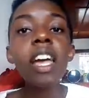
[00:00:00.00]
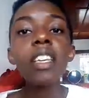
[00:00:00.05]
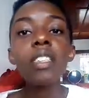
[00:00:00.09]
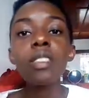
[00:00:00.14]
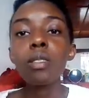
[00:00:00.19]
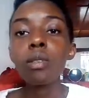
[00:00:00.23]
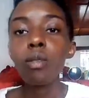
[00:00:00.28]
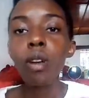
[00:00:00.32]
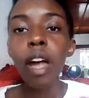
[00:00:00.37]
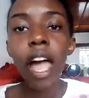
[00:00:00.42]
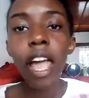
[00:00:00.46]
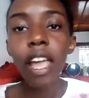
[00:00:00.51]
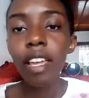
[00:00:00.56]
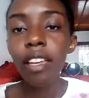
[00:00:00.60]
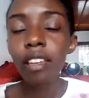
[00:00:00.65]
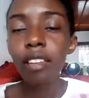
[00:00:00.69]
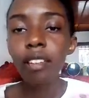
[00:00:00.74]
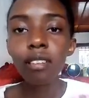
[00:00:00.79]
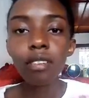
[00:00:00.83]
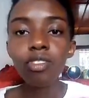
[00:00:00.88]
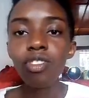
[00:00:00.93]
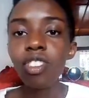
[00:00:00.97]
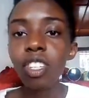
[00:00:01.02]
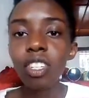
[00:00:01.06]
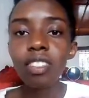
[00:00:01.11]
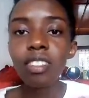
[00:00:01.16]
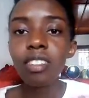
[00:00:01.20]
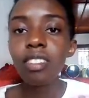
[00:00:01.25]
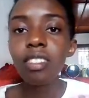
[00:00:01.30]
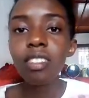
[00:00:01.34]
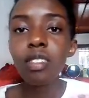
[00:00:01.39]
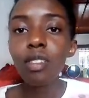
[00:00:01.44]
so I
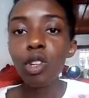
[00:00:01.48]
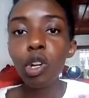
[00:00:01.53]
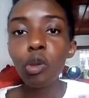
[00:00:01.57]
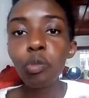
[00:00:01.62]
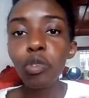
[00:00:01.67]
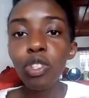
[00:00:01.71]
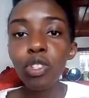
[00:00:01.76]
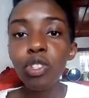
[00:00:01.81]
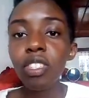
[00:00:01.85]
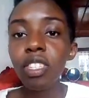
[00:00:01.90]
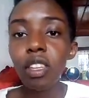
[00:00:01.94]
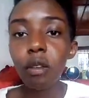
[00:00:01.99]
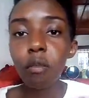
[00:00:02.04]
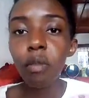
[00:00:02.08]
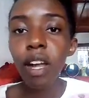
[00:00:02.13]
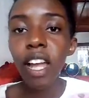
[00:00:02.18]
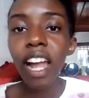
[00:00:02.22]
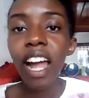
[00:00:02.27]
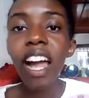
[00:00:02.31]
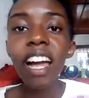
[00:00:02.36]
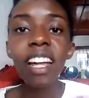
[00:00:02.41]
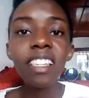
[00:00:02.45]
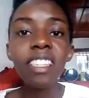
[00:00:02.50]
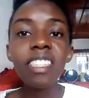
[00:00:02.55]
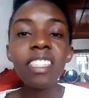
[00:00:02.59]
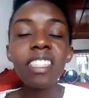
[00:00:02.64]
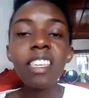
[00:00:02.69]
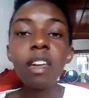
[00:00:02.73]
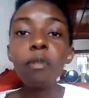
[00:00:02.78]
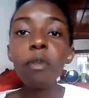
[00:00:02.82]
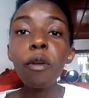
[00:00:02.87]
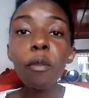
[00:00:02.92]
just stopped using my hands.
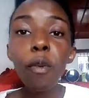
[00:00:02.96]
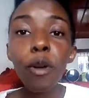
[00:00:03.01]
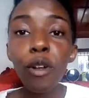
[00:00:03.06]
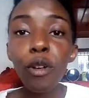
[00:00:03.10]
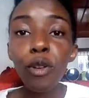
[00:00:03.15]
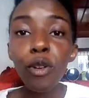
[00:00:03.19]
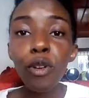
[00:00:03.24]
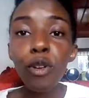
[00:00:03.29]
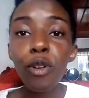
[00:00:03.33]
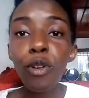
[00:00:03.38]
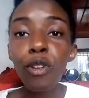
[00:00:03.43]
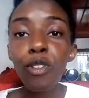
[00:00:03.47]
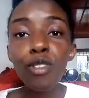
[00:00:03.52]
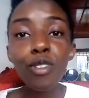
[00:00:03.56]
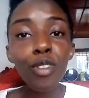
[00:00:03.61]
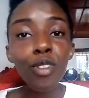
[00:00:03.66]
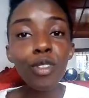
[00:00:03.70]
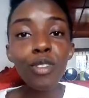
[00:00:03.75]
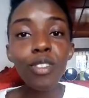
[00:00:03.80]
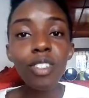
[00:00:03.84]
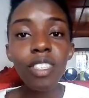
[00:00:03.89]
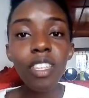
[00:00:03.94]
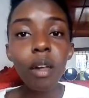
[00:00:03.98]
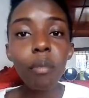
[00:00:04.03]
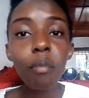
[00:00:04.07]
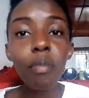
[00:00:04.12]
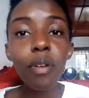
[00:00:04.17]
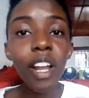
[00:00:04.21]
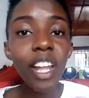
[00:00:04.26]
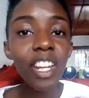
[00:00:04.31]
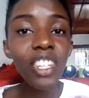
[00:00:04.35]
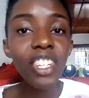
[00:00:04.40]
There are people who also use their
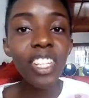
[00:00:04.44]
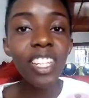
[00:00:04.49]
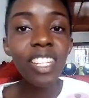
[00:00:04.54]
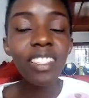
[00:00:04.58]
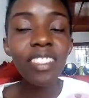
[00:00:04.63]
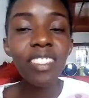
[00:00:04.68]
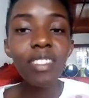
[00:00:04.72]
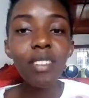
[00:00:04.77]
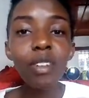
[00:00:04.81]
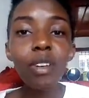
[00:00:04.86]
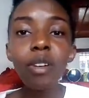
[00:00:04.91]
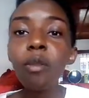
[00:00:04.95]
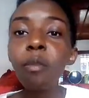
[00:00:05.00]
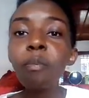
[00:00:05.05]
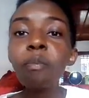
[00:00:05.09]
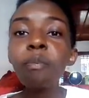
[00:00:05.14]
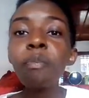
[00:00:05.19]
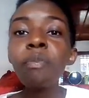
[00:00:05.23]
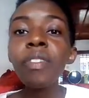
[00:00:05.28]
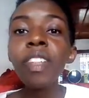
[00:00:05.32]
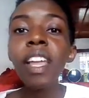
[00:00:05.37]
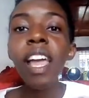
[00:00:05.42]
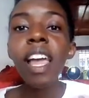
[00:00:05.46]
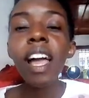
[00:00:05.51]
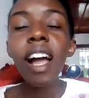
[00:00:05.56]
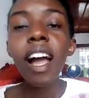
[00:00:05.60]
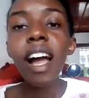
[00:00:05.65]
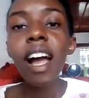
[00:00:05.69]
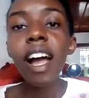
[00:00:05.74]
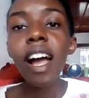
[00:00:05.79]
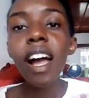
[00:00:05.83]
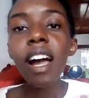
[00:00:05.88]
brushes.
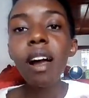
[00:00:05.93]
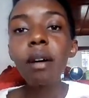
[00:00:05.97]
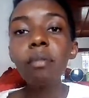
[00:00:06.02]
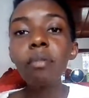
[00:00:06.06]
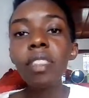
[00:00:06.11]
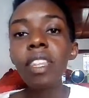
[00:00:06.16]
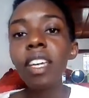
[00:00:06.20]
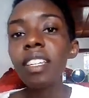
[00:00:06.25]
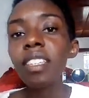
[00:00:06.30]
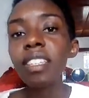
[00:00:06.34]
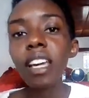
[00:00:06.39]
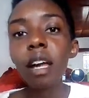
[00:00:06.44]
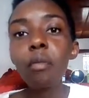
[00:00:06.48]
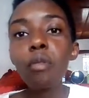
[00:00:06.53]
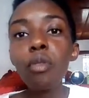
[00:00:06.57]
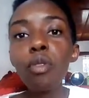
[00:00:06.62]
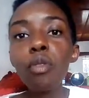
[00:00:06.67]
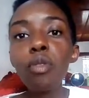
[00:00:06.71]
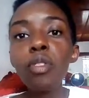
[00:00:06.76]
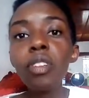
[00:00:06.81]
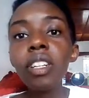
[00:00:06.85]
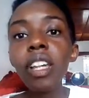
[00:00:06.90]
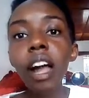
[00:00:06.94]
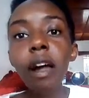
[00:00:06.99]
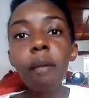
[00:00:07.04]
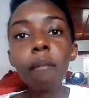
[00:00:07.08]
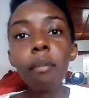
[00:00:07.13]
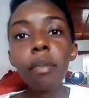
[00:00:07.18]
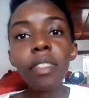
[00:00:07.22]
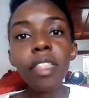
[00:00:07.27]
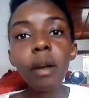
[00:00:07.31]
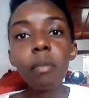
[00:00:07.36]
There are some who
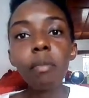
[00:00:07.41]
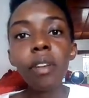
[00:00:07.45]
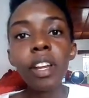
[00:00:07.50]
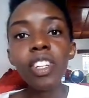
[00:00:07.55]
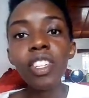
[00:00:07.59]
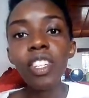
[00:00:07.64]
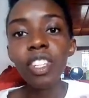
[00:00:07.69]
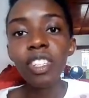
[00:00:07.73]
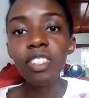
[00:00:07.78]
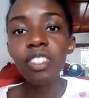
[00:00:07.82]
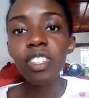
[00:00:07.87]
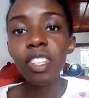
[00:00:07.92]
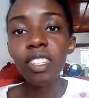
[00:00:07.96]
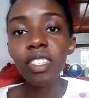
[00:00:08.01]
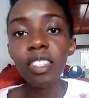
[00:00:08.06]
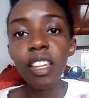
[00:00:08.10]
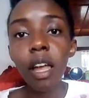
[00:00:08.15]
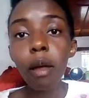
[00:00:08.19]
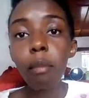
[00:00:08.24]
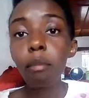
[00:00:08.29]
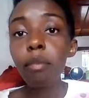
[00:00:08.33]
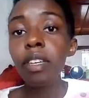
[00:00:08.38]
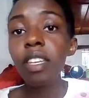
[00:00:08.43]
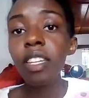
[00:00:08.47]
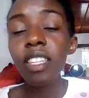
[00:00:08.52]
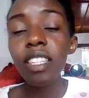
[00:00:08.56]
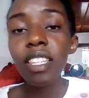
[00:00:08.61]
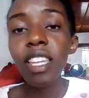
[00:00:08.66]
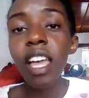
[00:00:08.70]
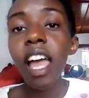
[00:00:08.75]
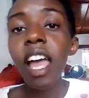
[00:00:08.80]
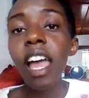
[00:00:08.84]
dump their brushes just a
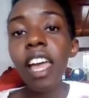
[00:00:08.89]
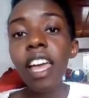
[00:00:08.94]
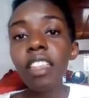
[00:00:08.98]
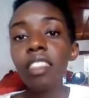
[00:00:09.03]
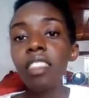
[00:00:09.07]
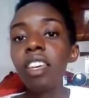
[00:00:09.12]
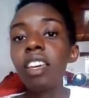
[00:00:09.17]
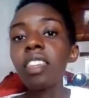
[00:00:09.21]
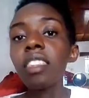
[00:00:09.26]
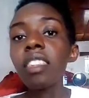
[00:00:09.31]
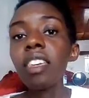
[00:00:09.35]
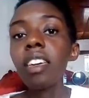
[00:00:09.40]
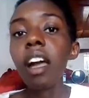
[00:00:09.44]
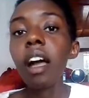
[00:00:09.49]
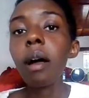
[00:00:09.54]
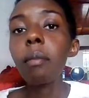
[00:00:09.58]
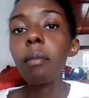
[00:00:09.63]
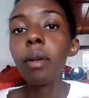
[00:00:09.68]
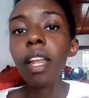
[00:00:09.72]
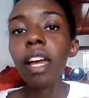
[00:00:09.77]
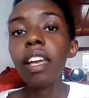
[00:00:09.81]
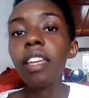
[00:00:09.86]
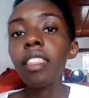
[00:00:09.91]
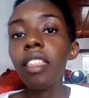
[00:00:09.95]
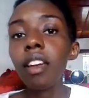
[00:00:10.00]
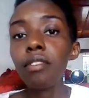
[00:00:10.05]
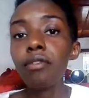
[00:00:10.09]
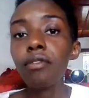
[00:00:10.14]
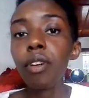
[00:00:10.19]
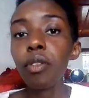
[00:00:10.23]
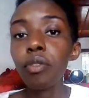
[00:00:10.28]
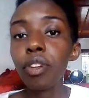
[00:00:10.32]
bit and then they apply their
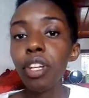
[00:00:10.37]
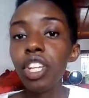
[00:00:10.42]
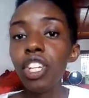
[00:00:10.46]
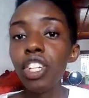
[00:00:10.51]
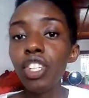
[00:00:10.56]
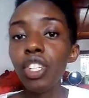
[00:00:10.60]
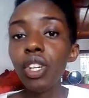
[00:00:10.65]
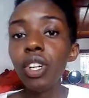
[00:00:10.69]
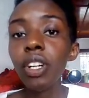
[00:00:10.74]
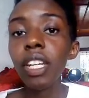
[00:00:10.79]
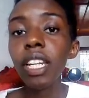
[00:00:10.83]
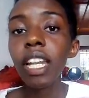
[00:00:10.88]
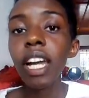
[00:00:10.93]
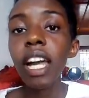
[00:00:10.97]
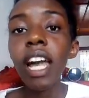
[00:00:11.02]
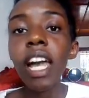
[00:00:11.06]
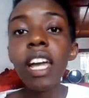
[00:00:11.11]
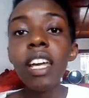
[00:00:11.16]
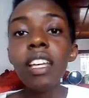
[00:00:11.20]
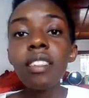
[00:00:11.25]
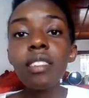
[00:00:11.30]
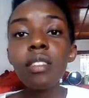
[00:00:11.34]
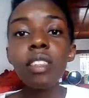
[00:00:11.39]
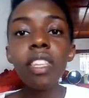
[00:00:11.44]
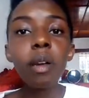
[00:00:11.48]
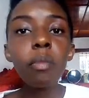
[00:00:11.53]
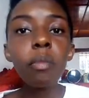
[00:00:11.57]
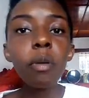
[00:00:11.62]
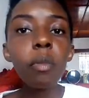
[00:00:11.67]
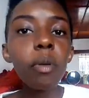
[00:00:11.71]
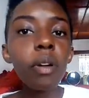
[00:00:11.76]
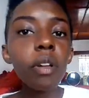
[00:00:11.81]
foundation. So there are
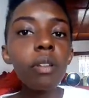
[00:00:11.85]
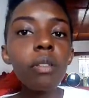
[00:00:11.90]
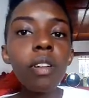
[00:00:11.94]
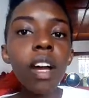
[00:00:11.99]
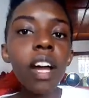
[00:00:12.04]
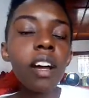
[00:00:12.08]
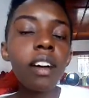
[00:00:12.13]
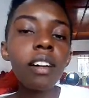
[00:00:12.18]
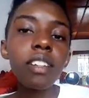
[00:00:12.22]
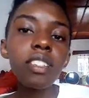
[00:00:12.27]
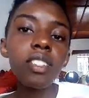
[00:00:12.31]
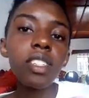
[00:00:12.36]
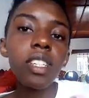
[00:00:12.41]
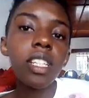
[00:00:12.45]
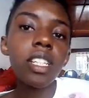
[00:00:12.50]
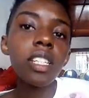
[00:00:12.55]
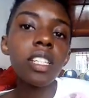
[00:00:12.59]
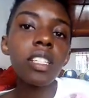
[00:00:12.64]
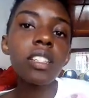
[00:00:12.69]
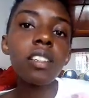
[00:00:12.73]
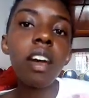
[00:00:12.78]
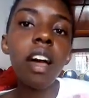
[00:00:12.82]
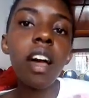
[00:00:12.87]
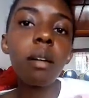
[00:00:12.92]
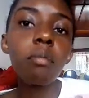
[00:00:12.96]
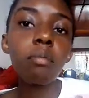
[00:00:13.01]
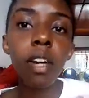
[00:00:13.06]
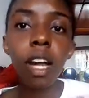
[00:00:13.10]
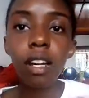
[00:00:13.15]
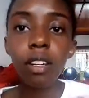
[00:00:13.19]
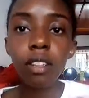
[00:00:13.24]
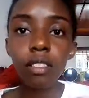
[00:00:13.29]
people who are actually
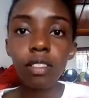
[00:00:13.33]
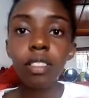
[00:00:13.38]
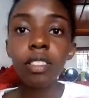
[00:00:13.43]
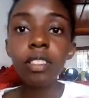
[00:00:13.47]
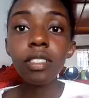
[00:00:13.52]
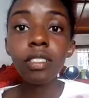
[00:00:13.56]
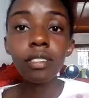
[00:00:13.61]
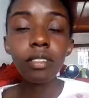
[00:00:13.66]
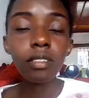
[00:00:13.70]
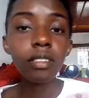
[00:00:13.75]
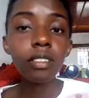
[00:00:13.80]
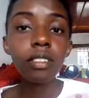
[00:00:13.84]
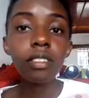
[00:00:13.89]
are good